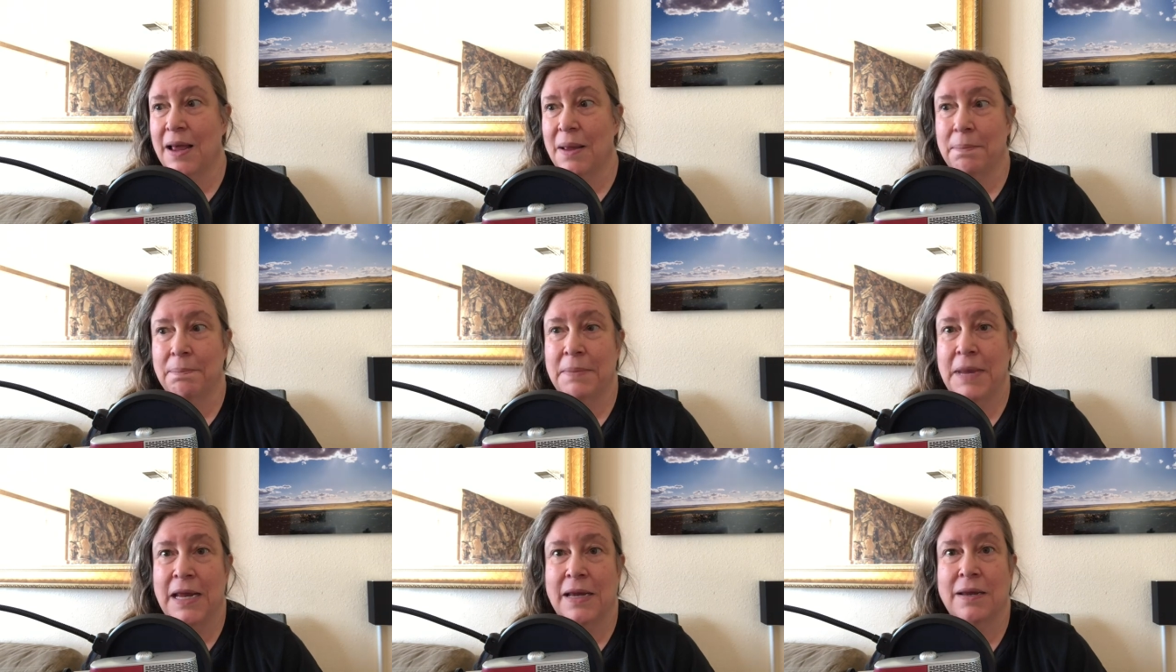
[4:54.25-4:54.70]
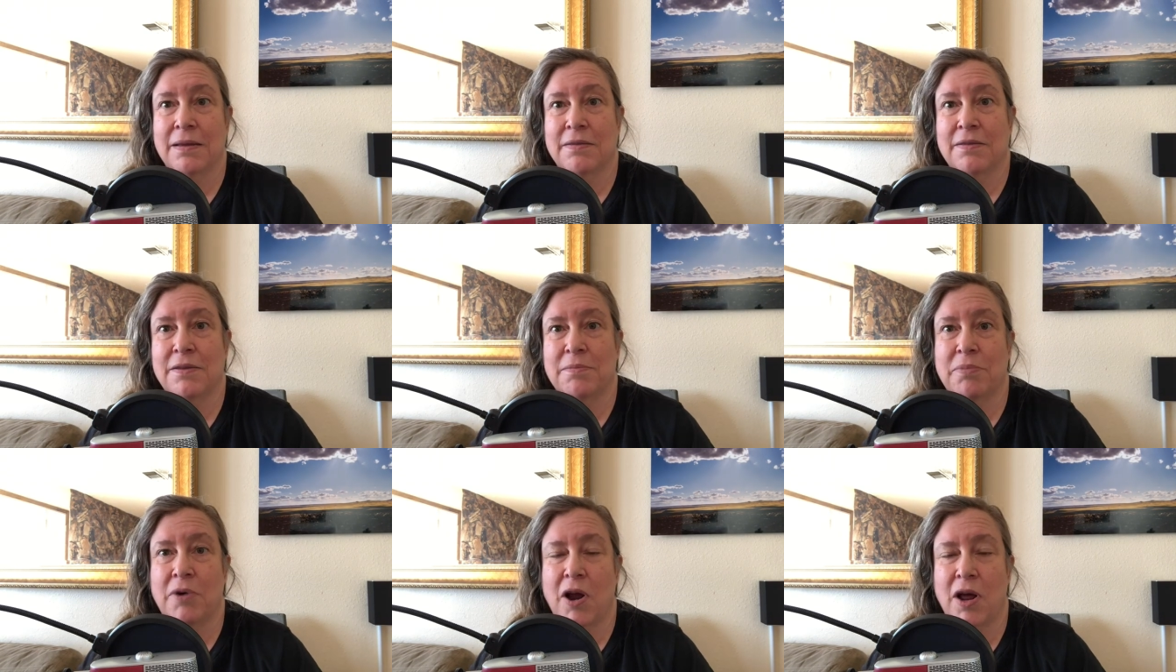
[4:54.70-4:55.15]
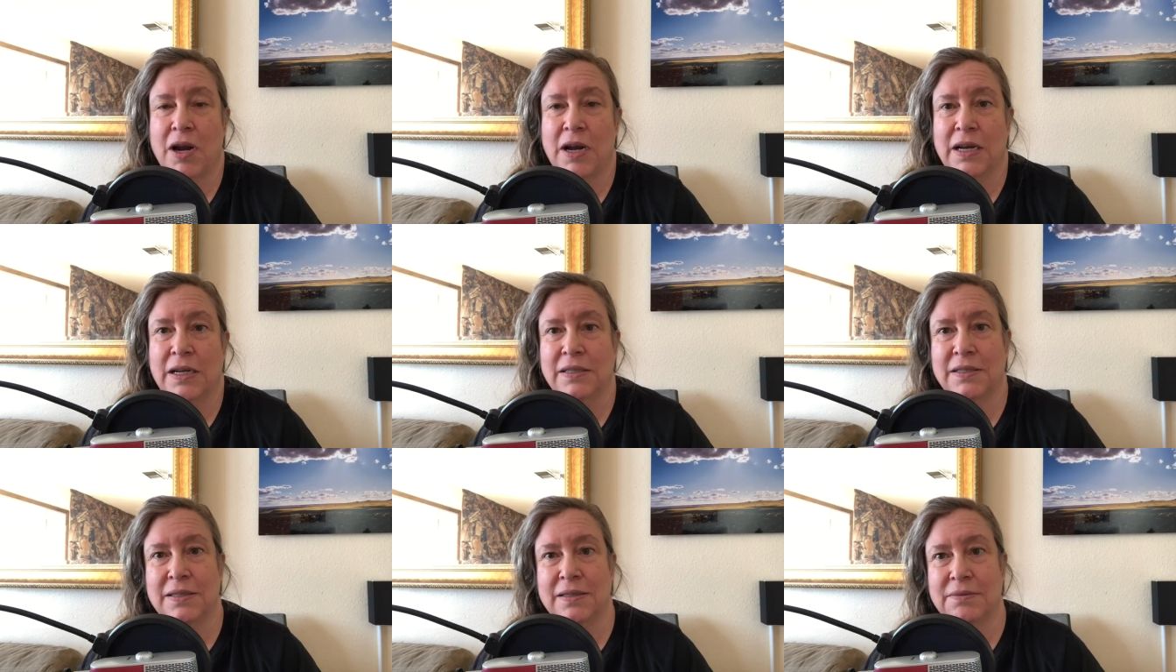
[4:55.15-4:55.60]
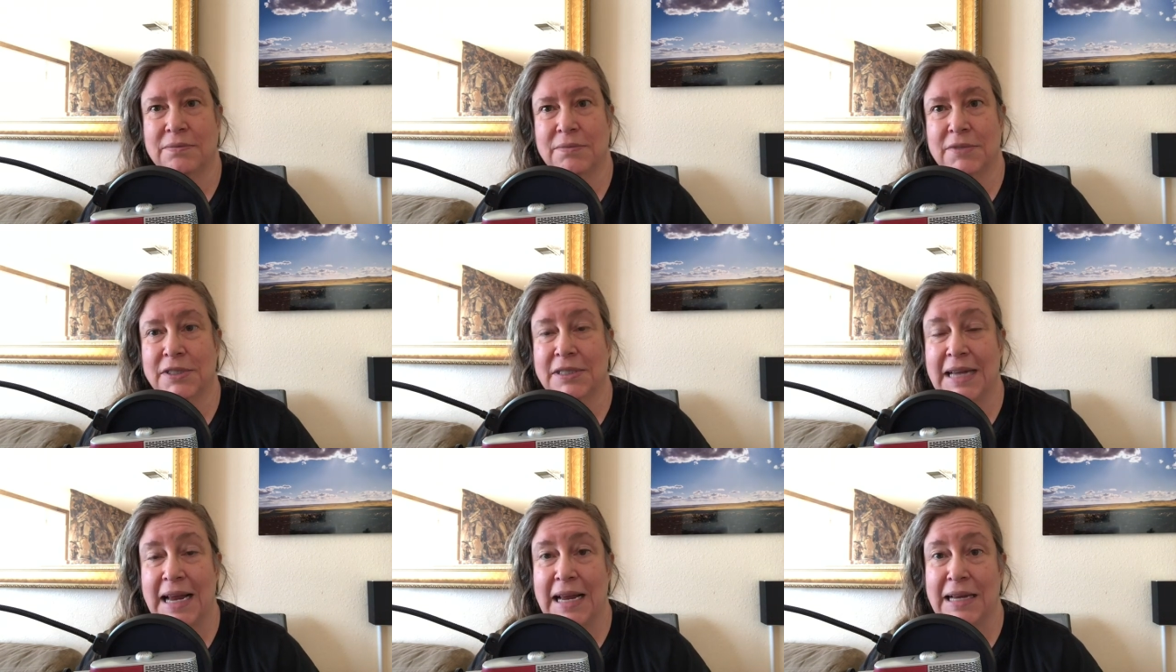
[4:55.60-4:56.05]
make the products
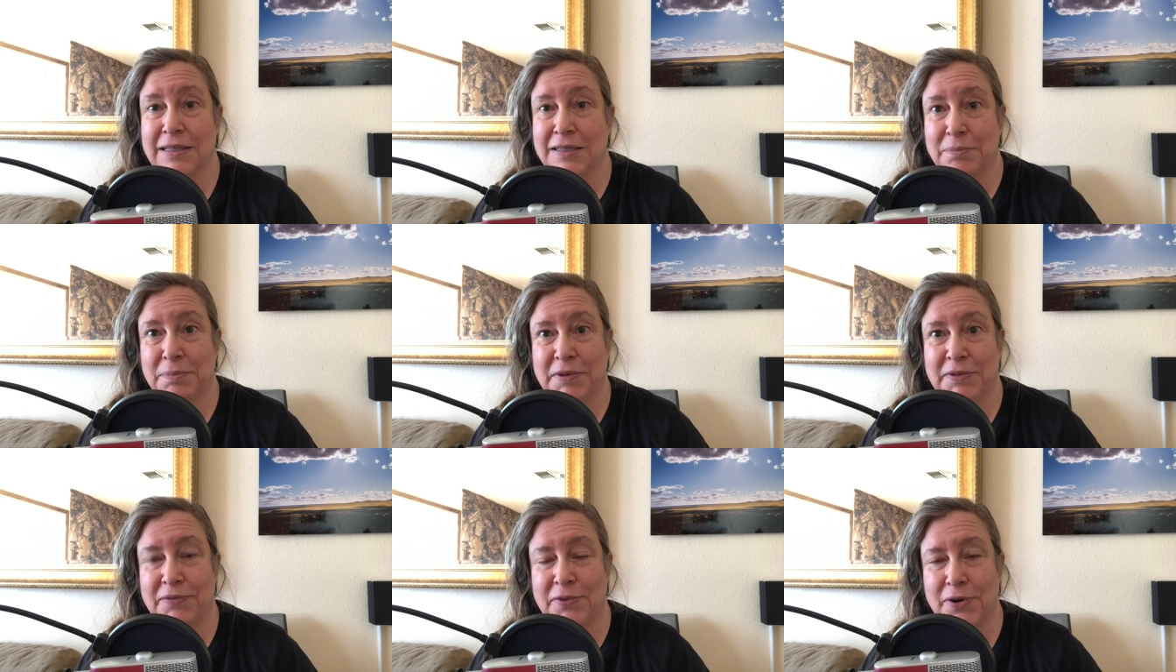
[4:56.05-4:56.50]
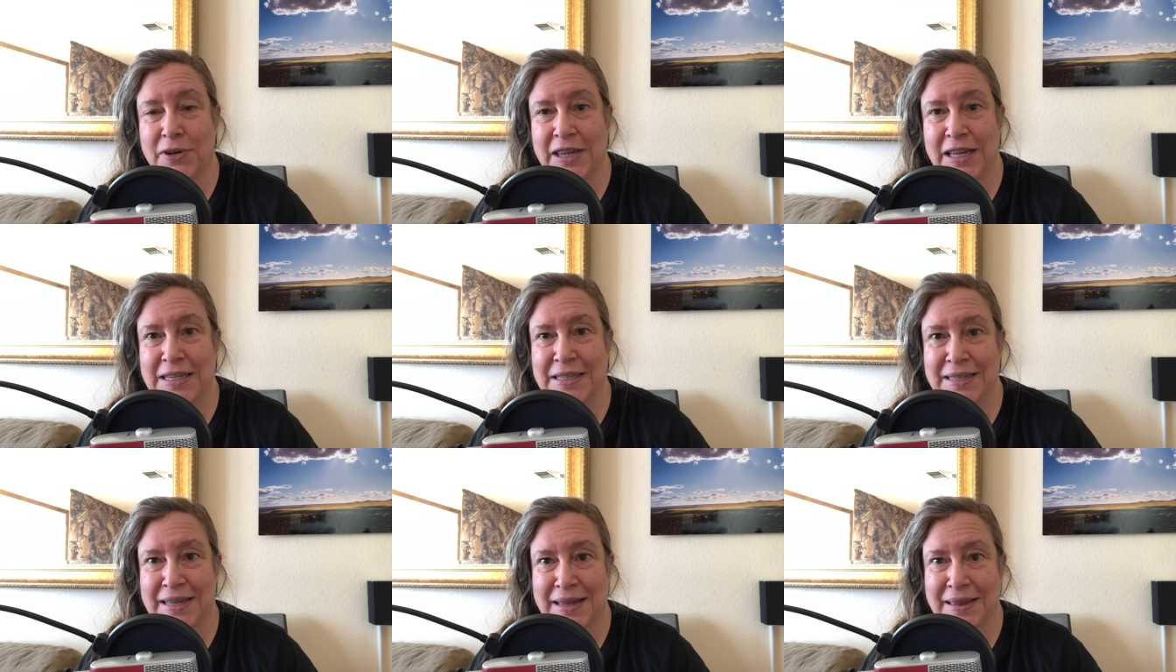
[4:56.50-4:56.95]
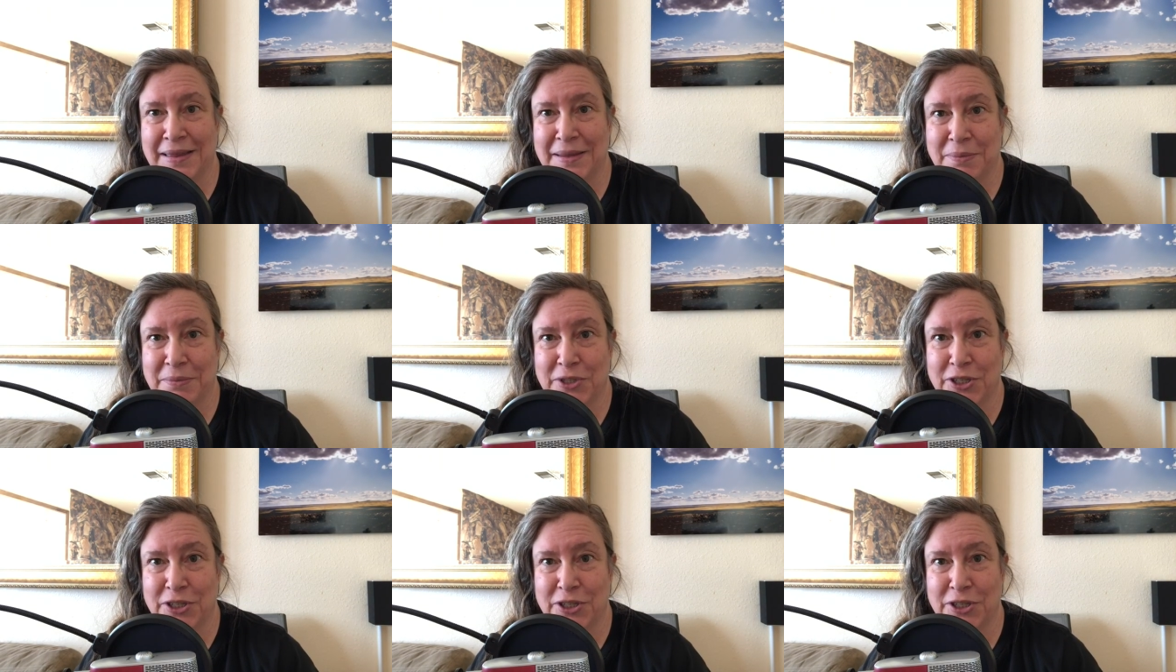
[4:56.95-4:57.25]
days before they sent them